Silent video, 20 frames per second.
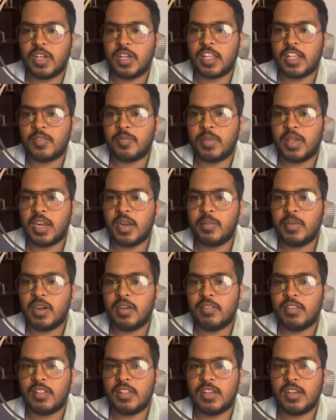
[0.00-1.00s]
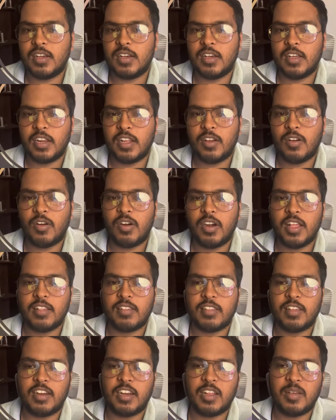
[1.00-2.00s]
experiment with the recording
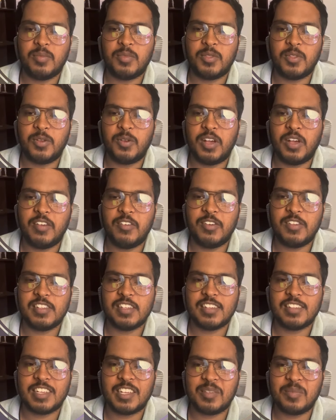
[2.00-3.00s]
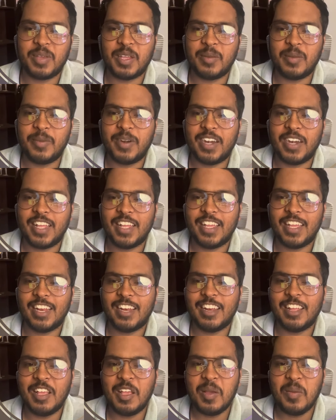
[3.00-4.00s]
setup. So I was just experimenting
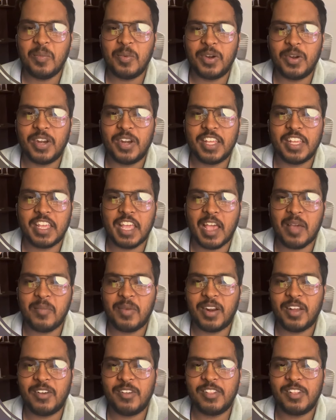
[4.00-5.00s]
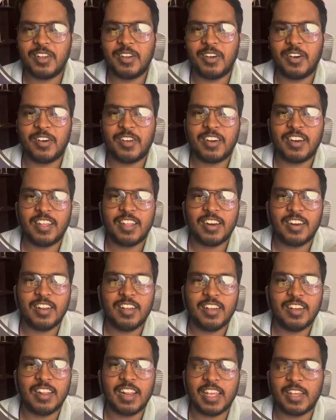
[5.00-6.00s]
and putting camera on the corner,
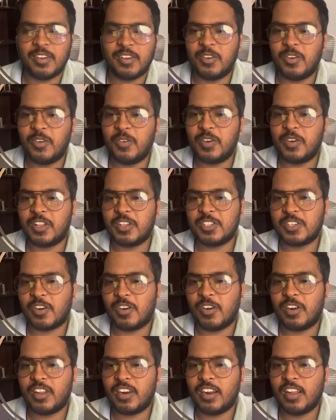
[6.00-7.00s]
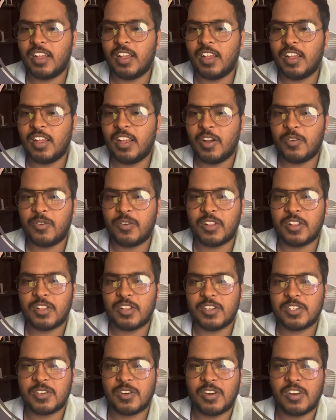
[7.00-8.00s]
like over the shoulder
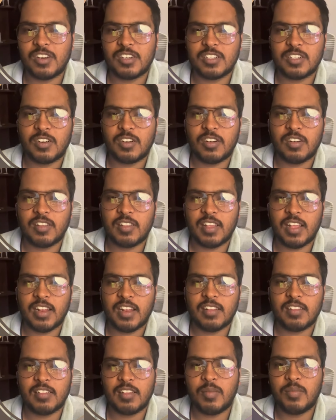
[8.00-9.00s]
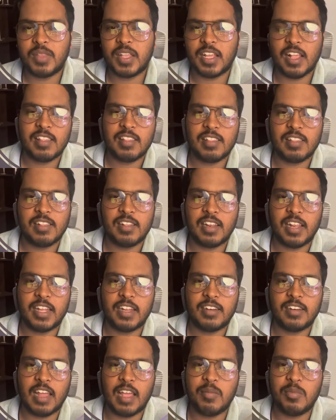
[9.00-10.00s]
shots and something else,
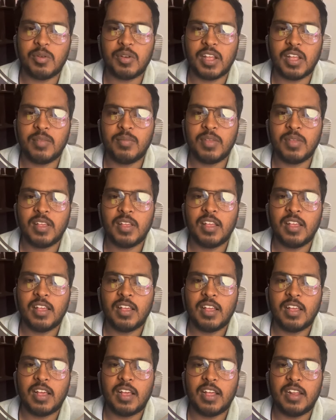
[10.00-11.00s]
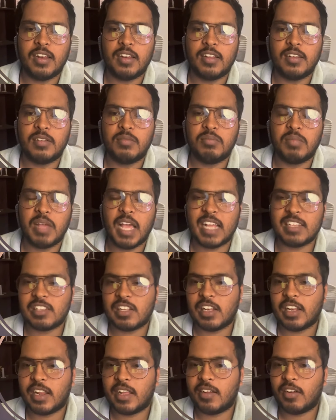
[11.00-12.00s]
like time to time. And
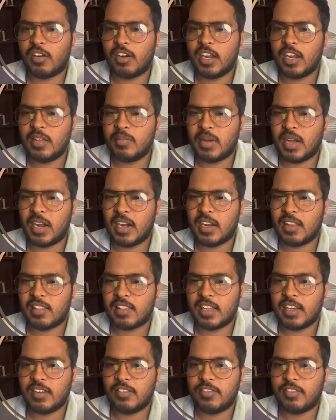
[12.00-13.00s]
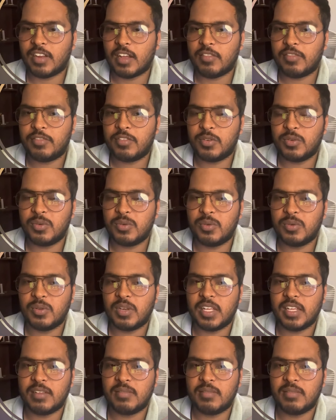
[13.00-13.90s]
actually recording part is kind of tough to